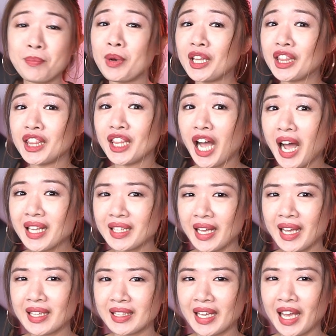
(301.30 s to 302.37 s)
but not
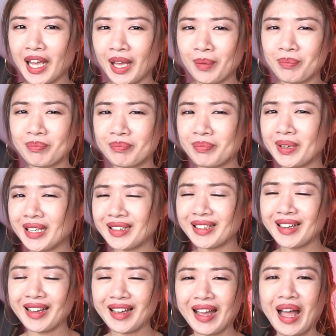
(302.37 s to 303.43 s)
8K, but
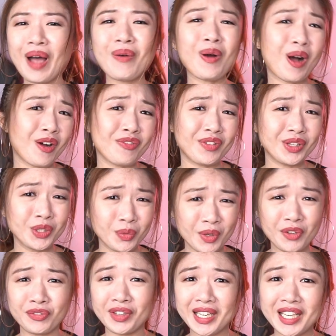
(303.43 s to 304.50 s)
how often do we
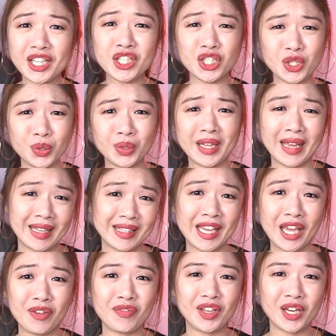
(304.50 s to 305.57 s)
really shoot
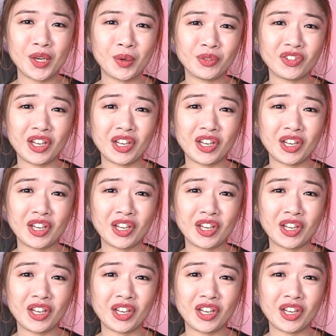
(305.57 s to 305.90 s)
8K videos